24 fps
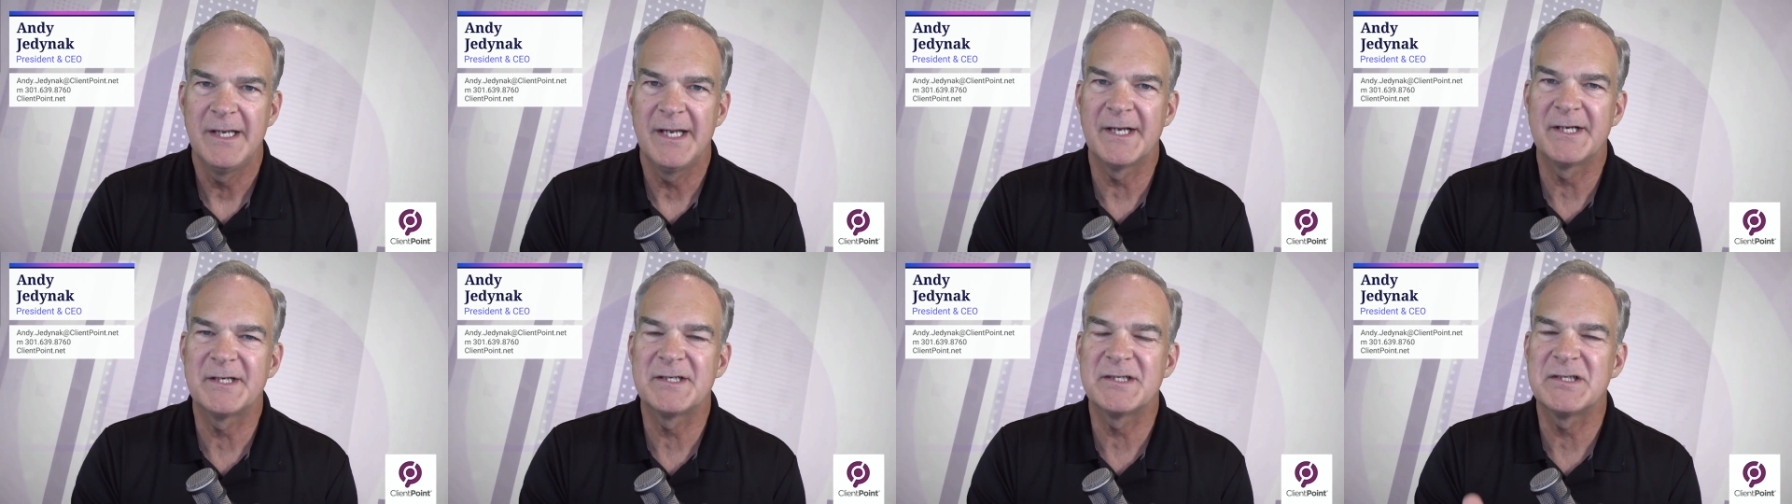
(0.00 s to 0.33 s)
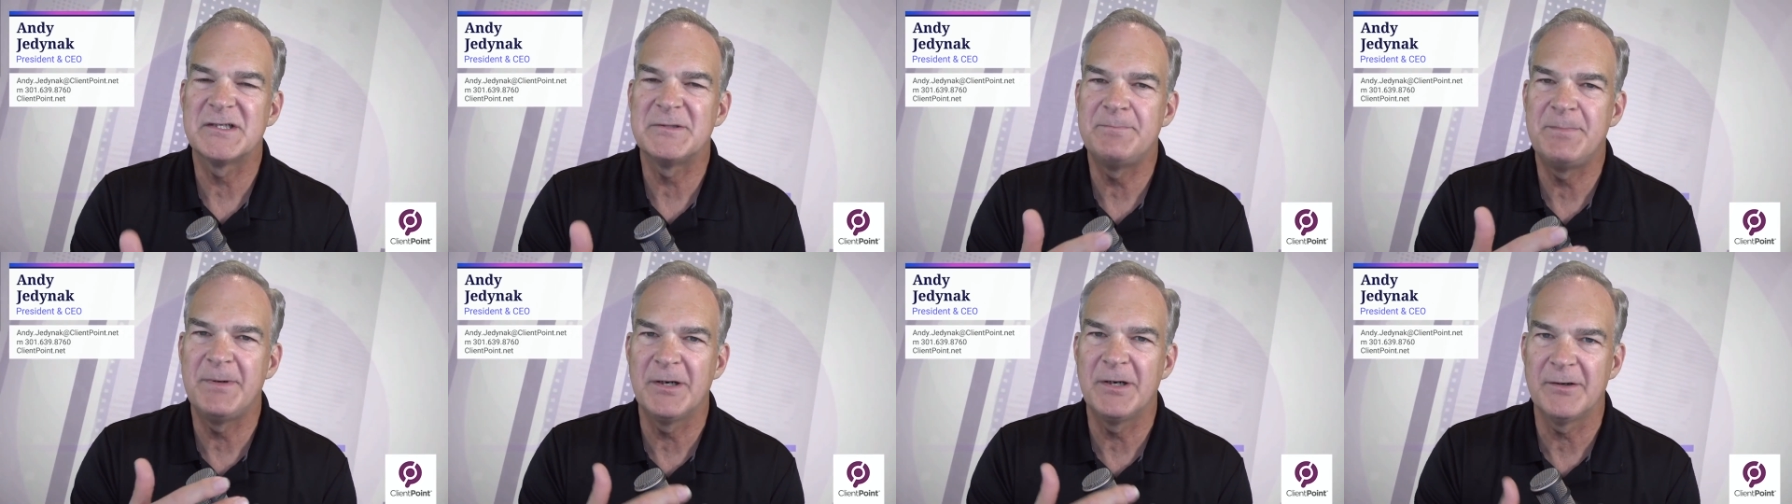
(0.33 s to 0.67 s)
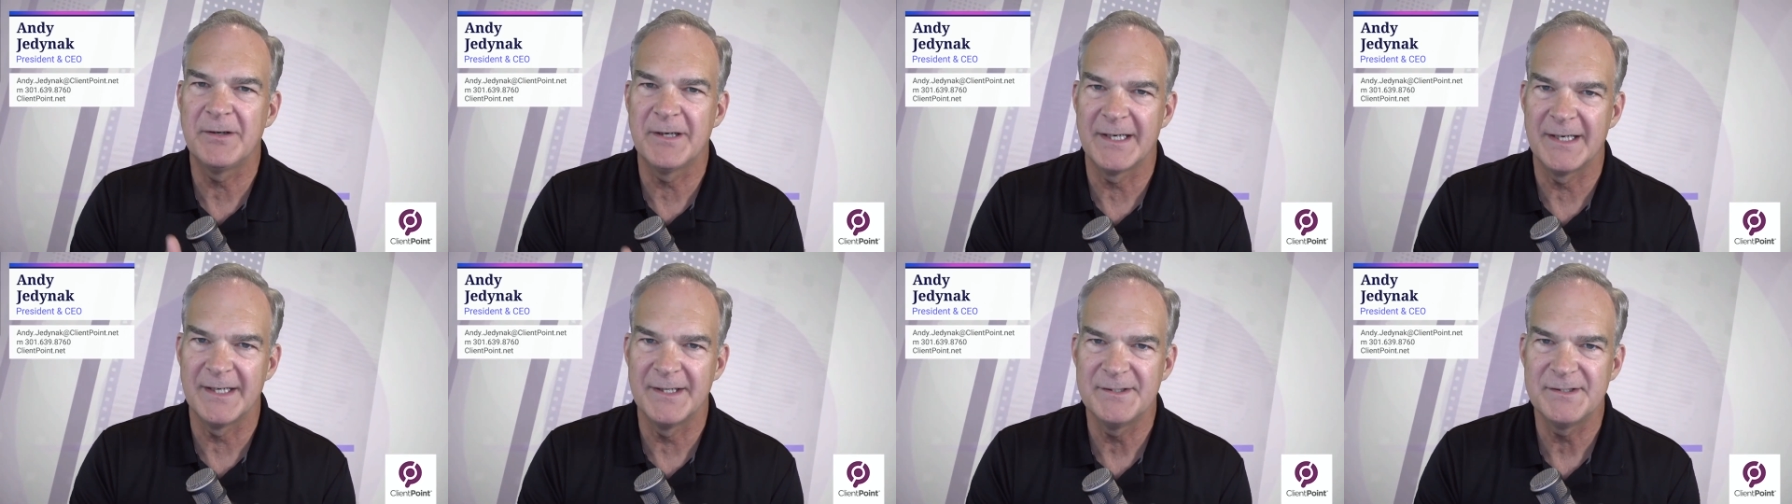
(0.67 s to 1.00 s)

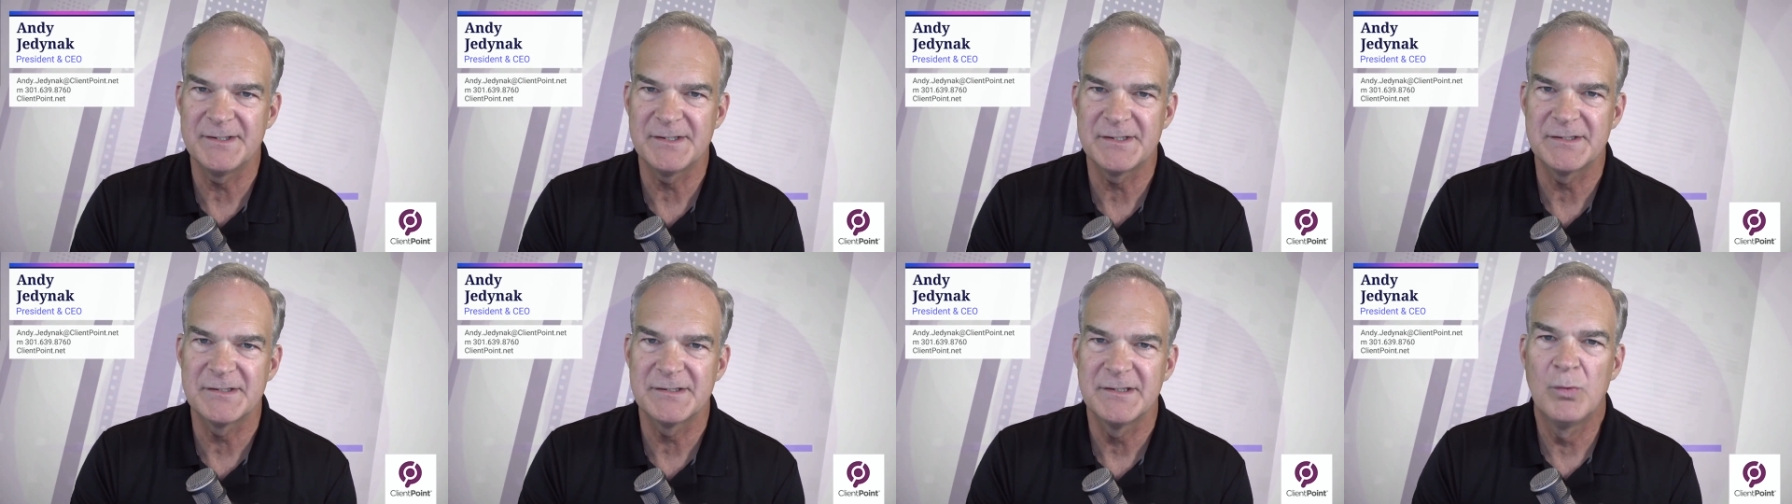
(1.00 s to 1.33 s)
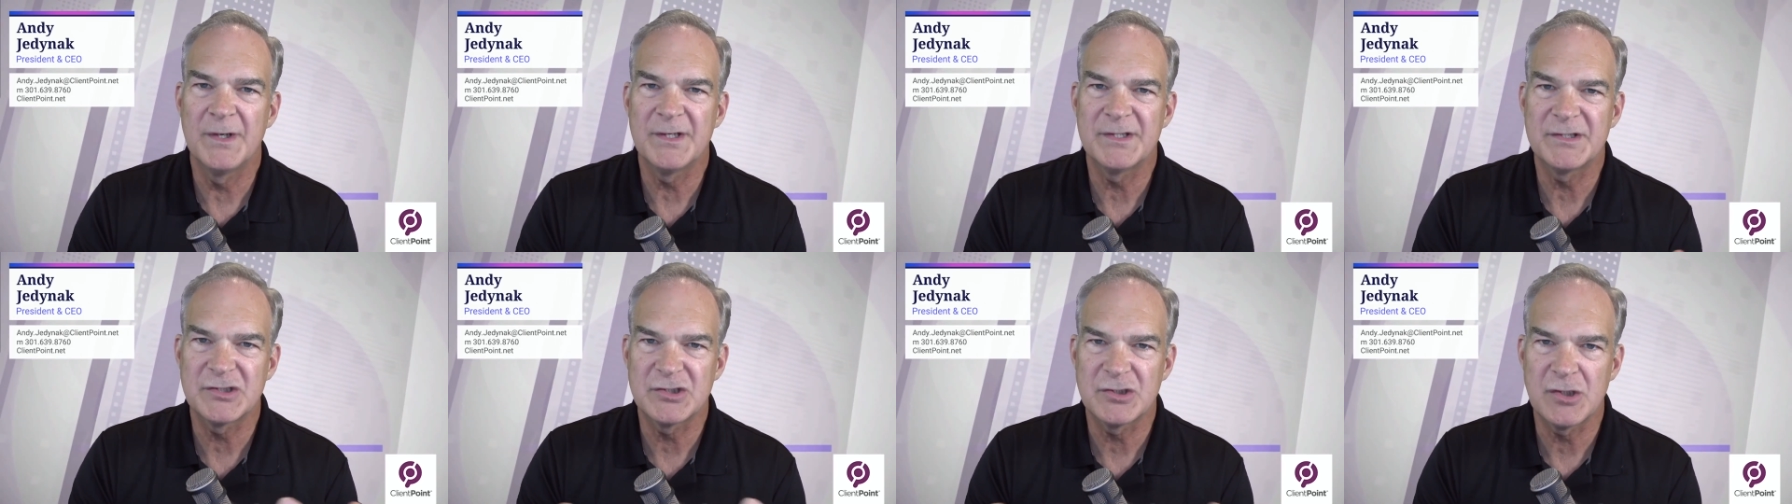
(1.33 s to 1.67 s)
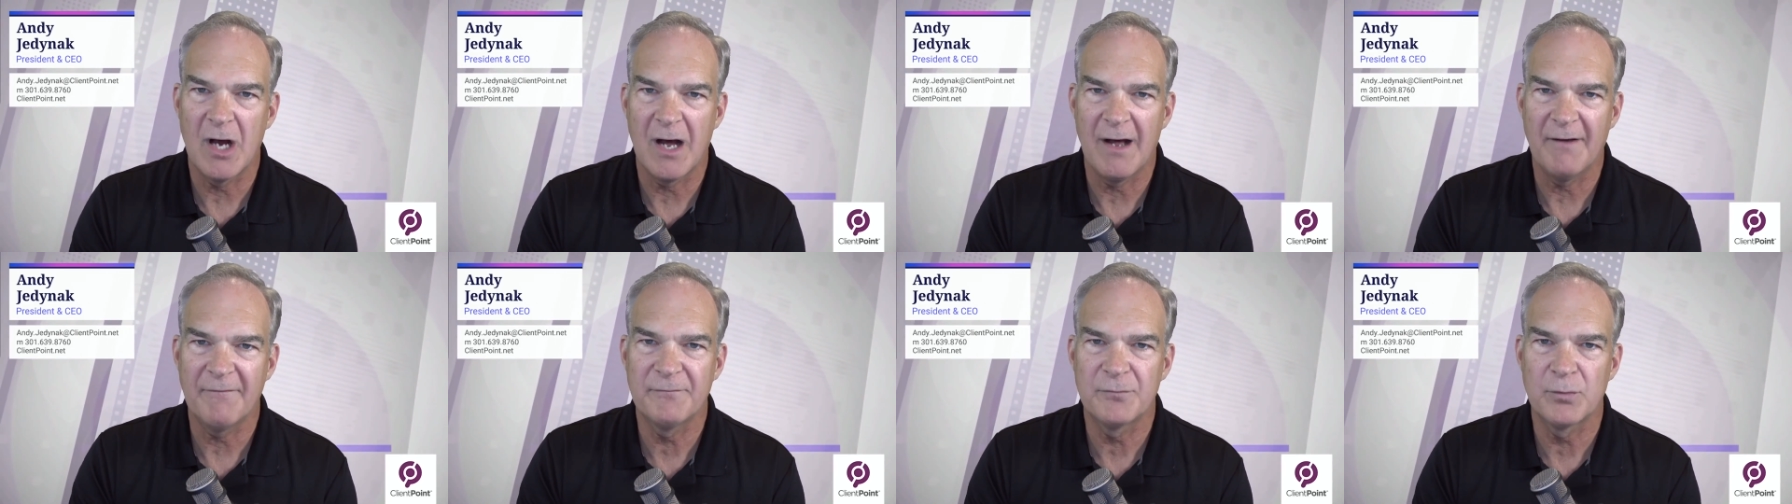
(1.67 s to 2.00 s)
experience with
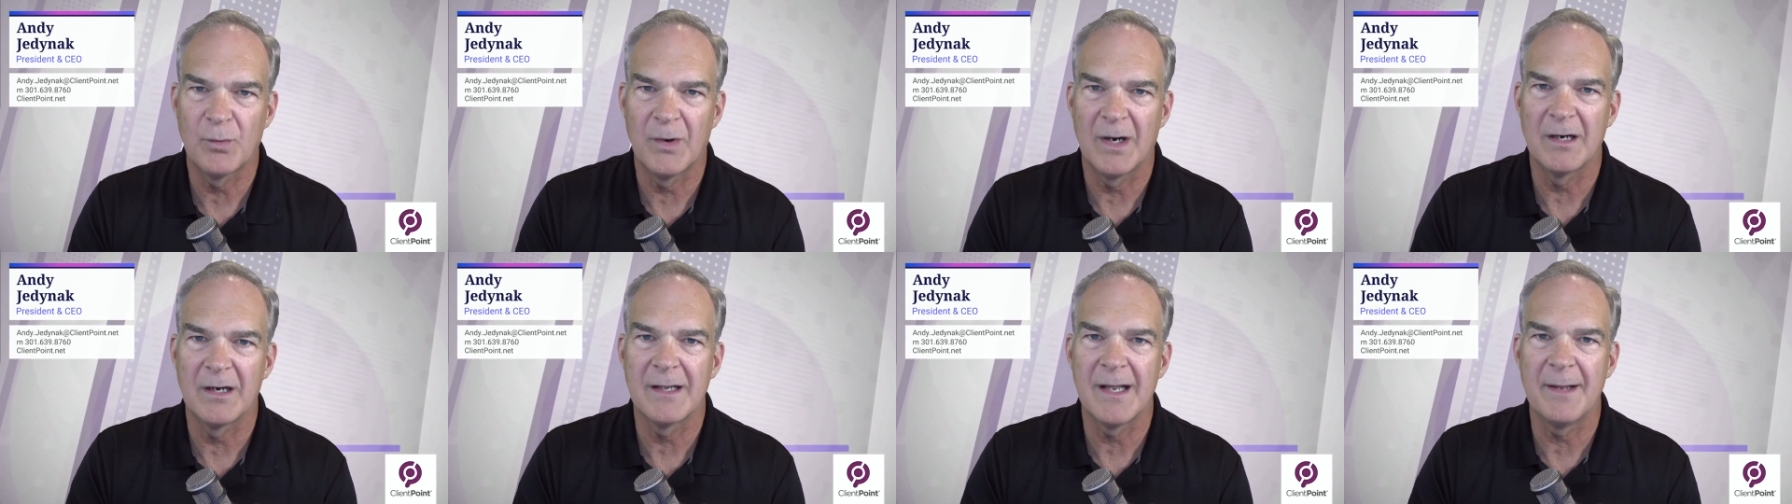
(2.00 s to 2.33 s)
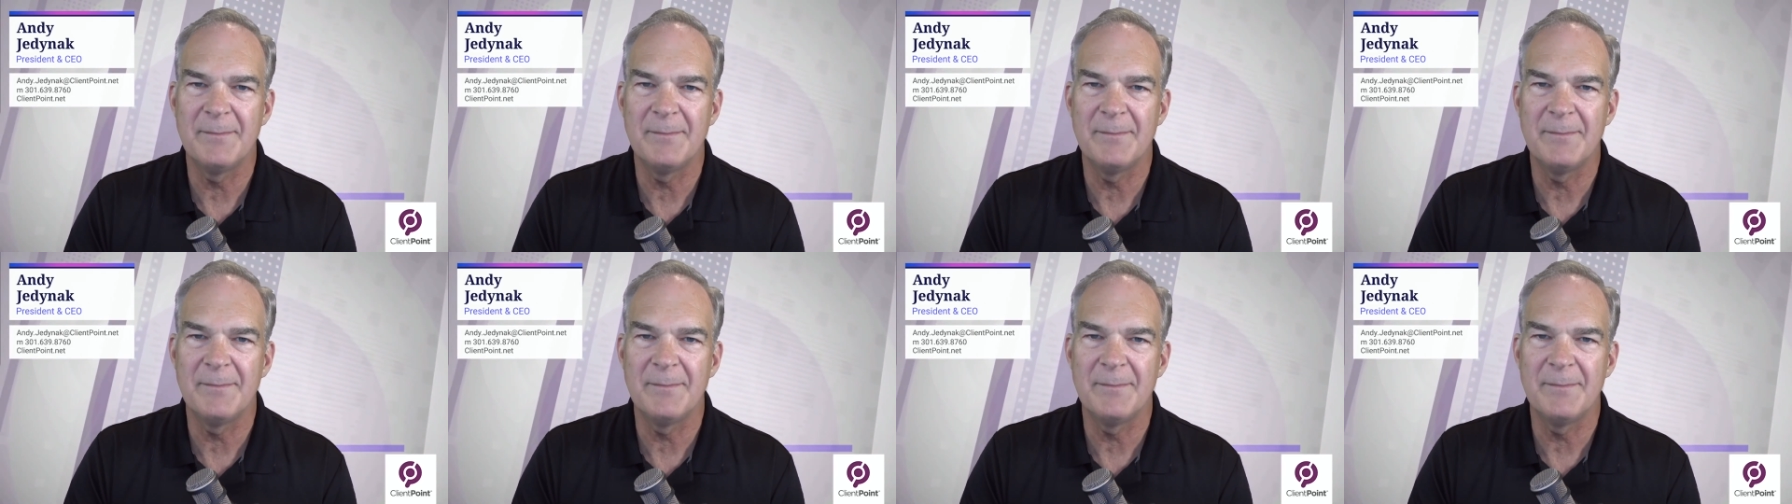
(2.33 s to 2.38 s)
software.